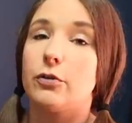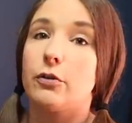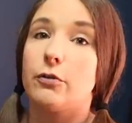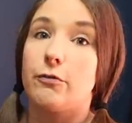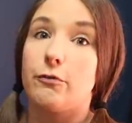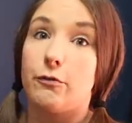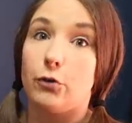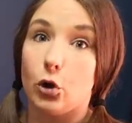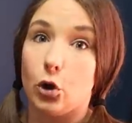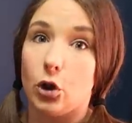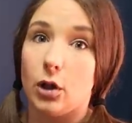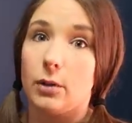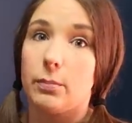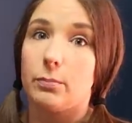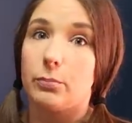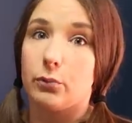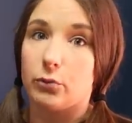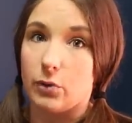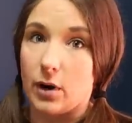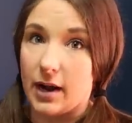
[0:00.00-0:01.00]
for full
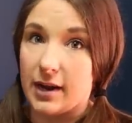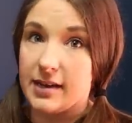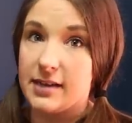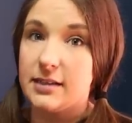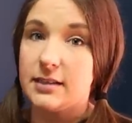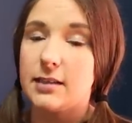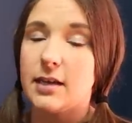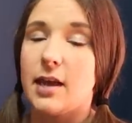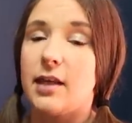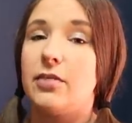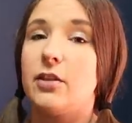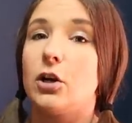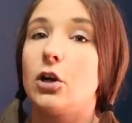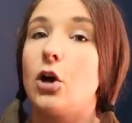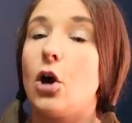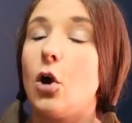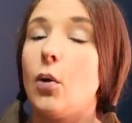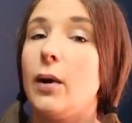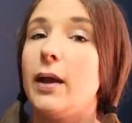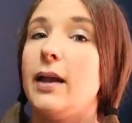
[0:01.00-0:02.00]
price and they're
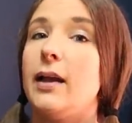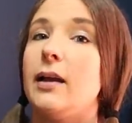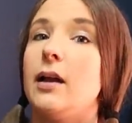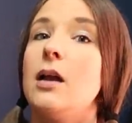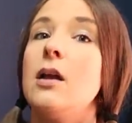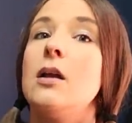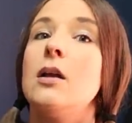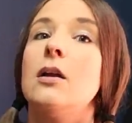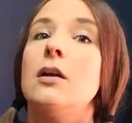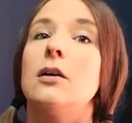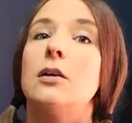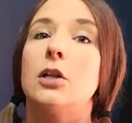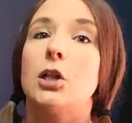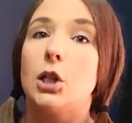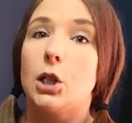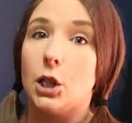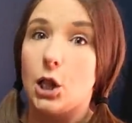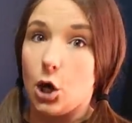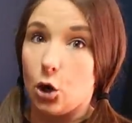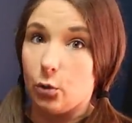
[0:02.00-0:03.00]
going
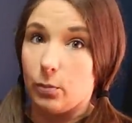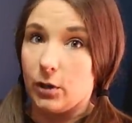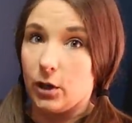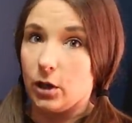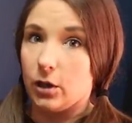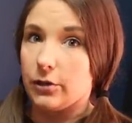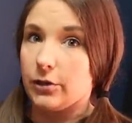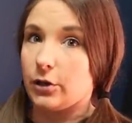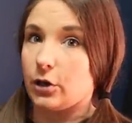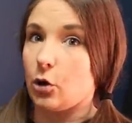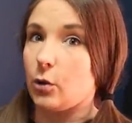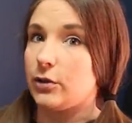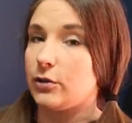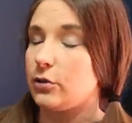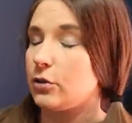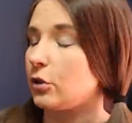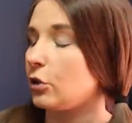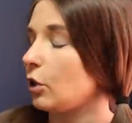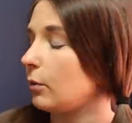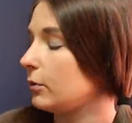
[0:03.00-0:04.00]
global. They're going
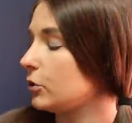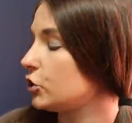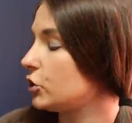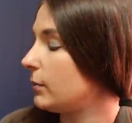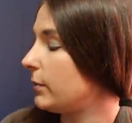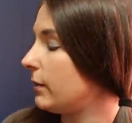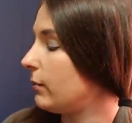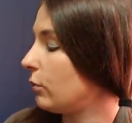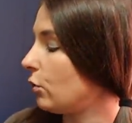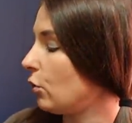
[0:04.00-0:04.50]
through the global shipping